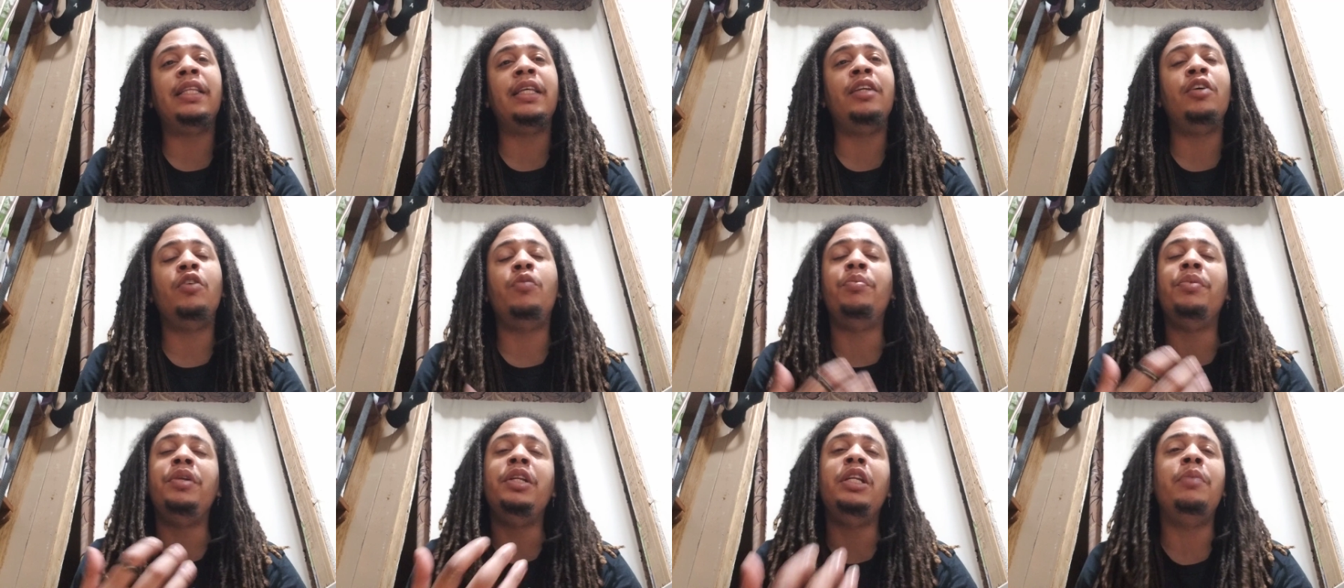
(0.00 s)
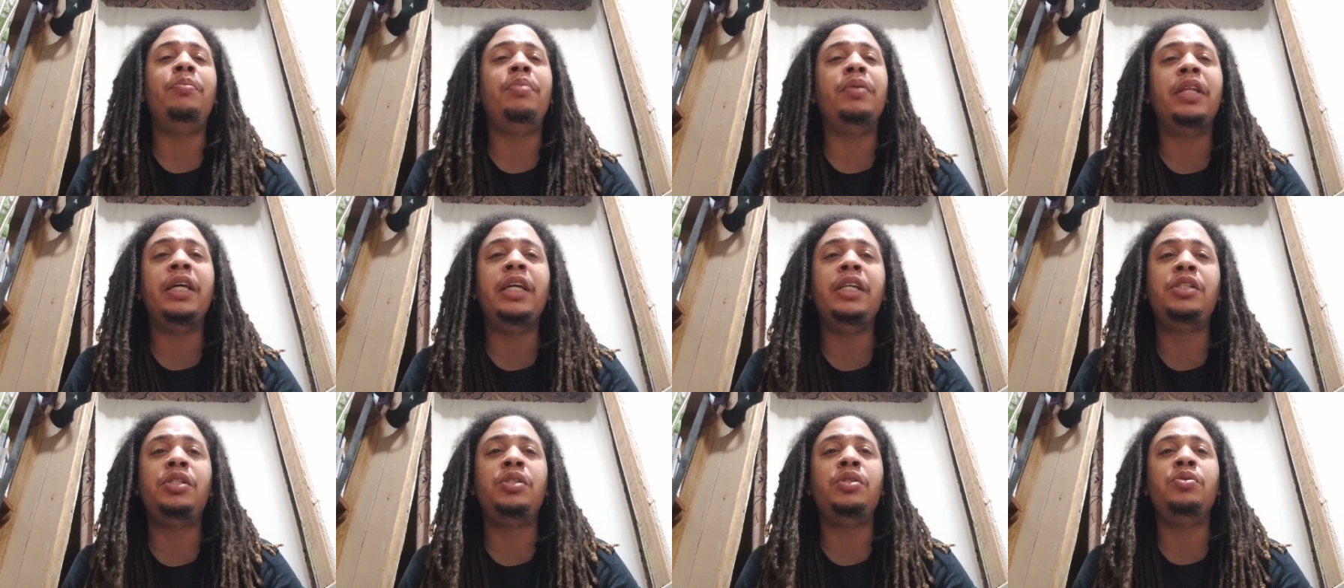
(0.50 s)
Then he'll
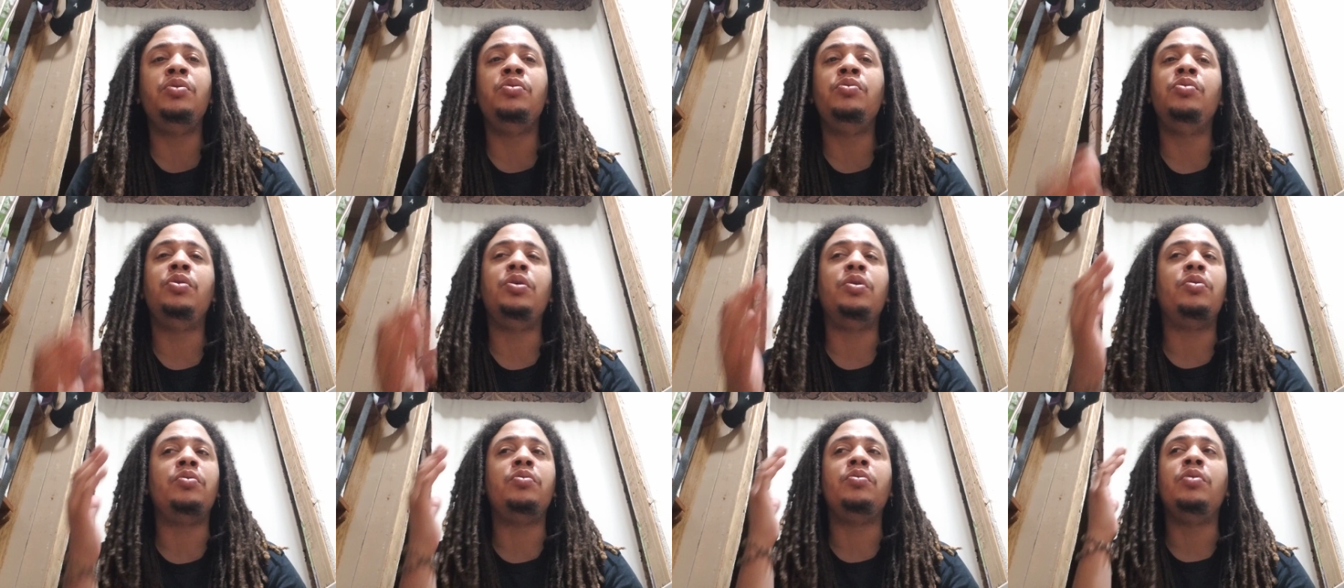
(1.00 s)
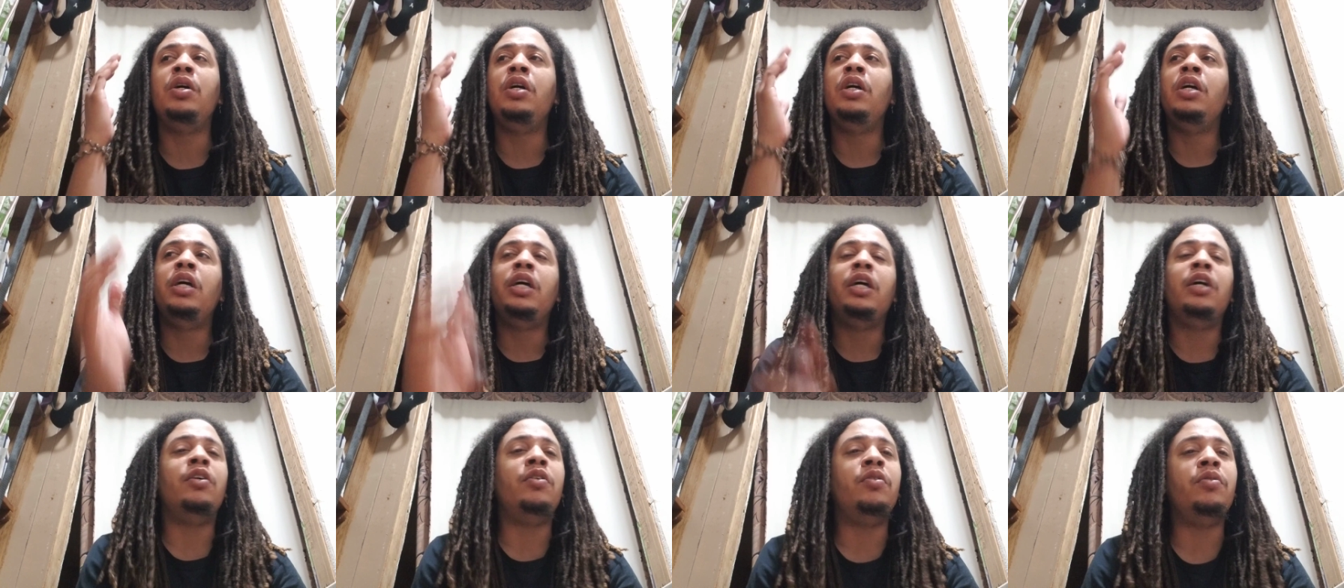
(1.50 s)
manipulate you. He'll
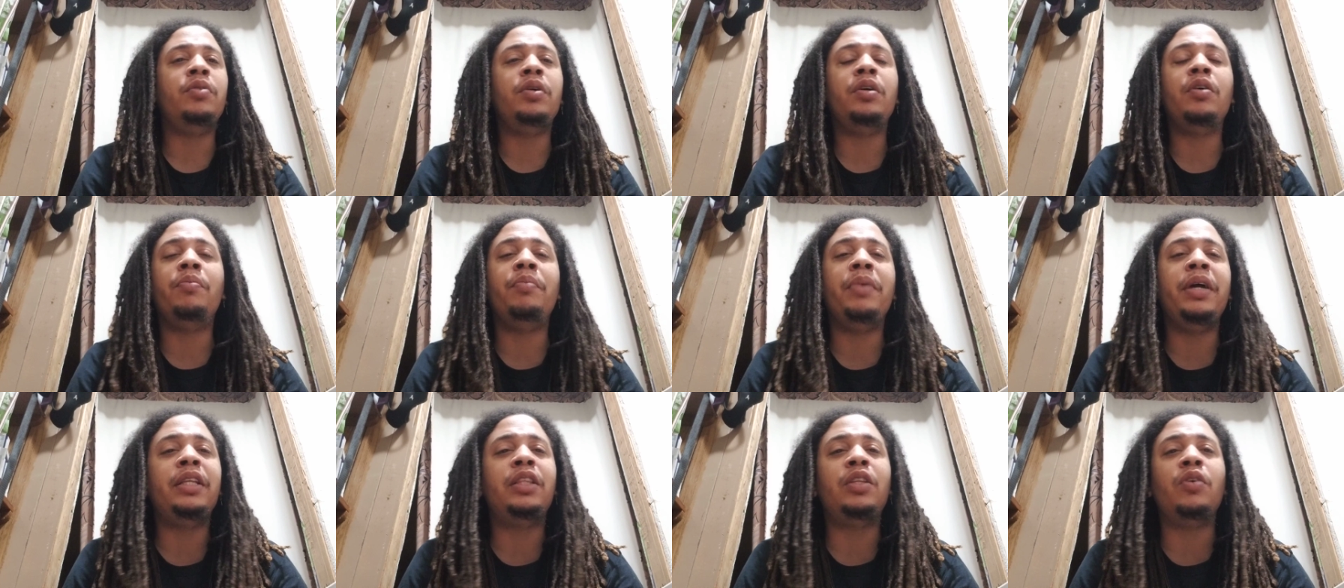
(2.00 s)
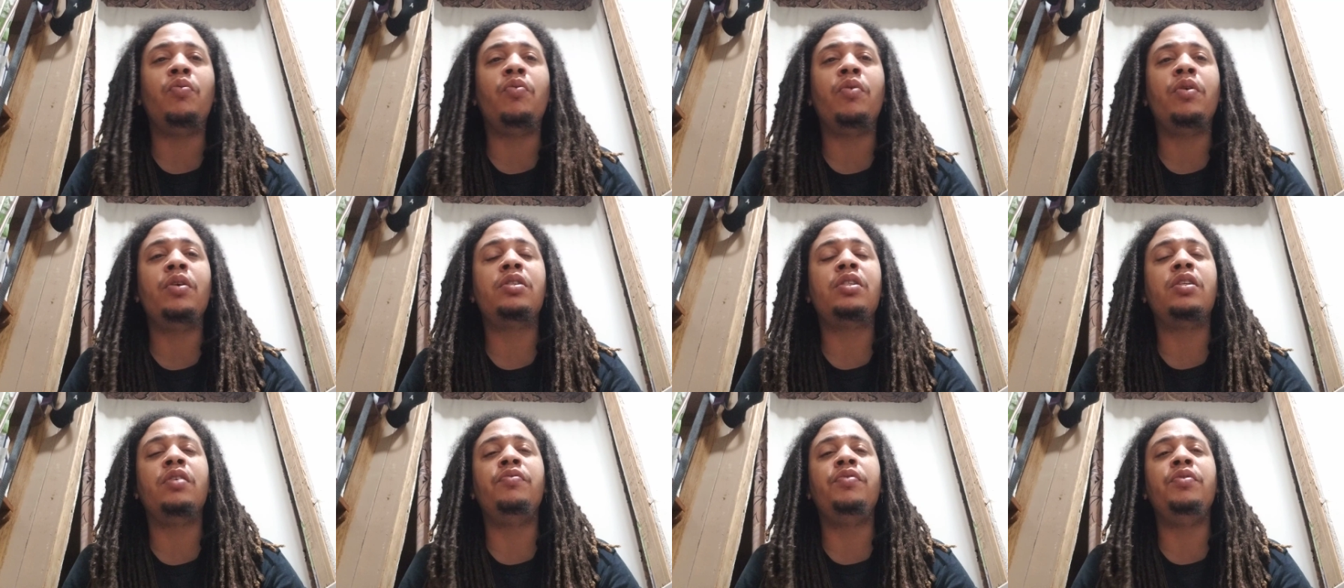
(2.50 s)
he'll he'll make the
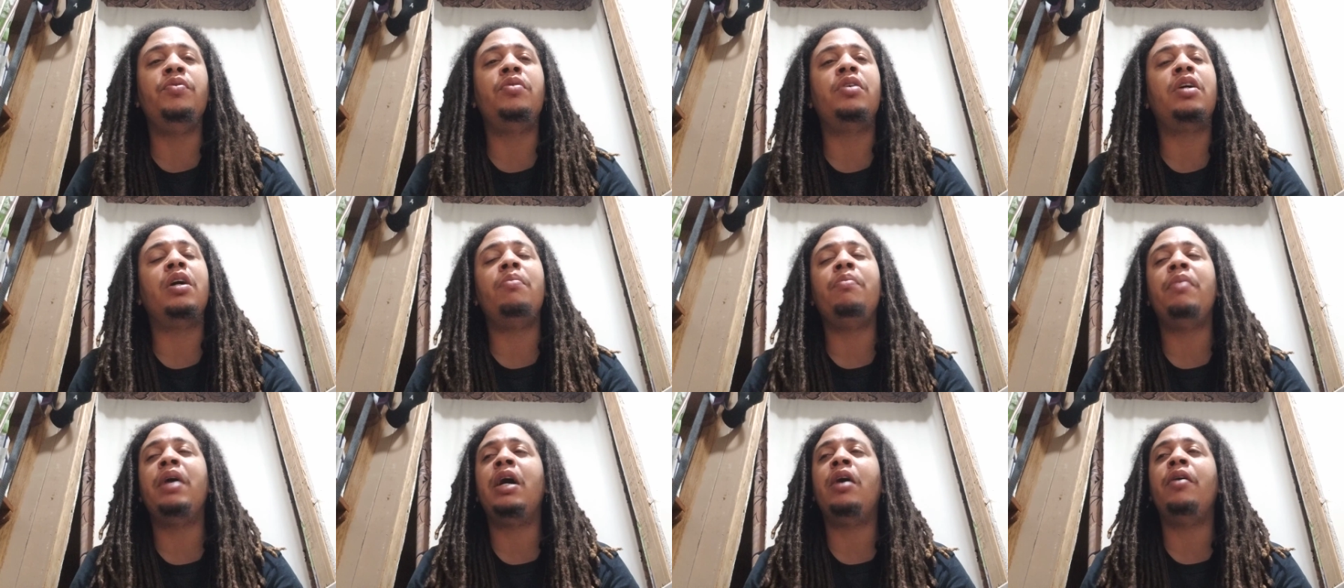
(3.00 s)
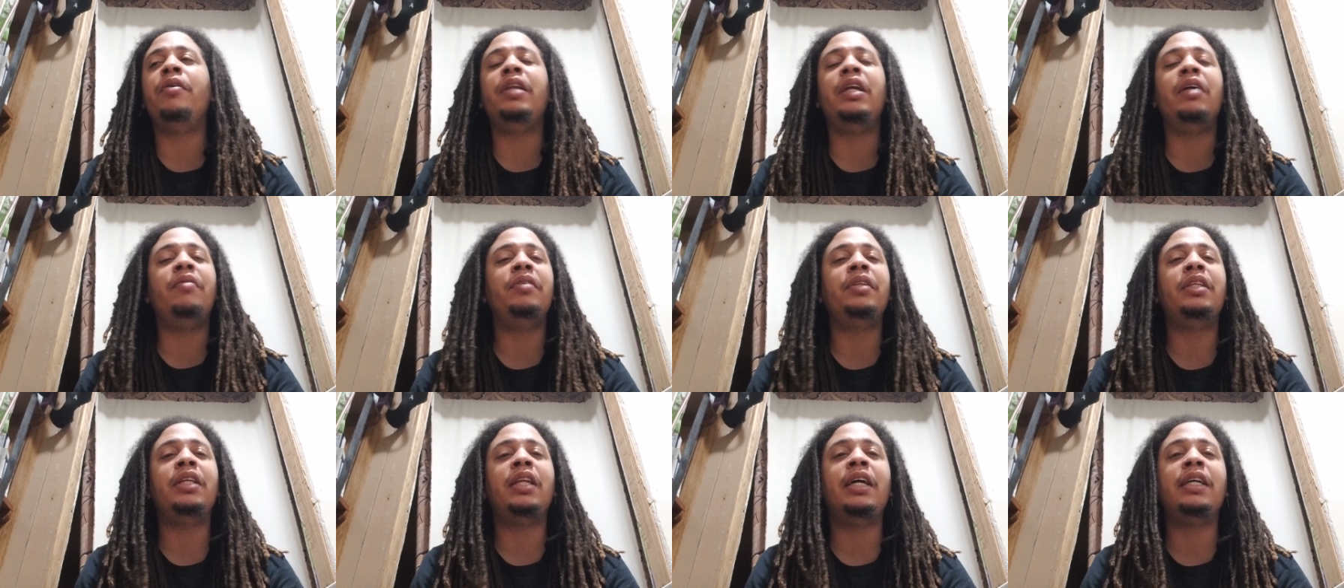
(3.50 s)
worst of you come out and
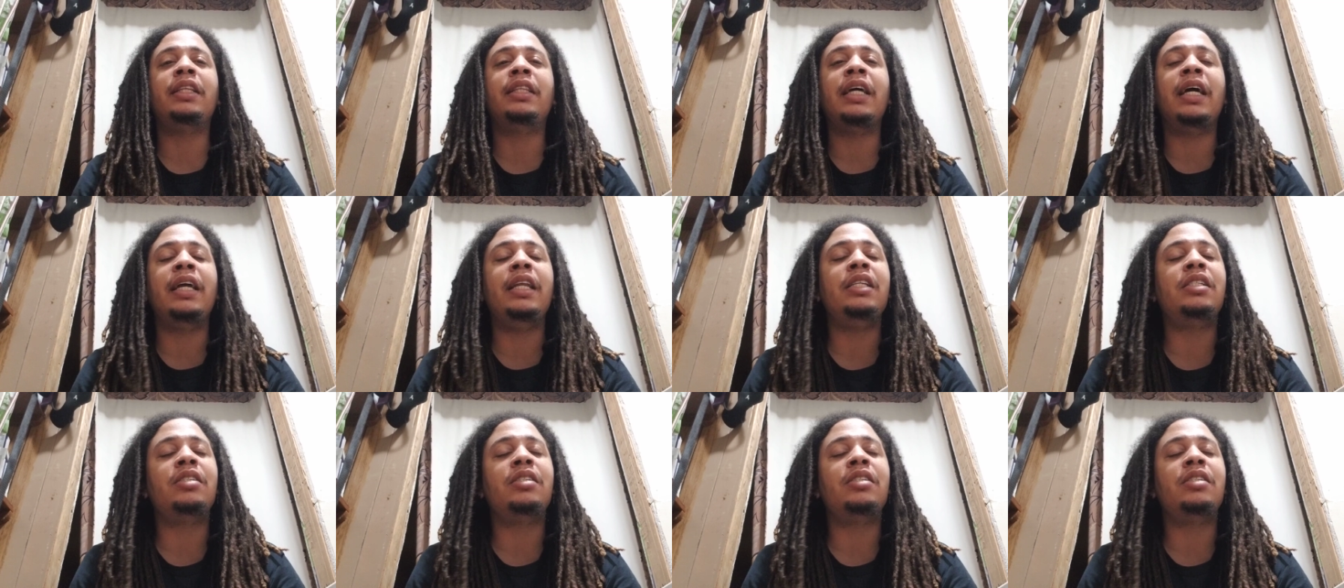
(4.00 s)
everything like that.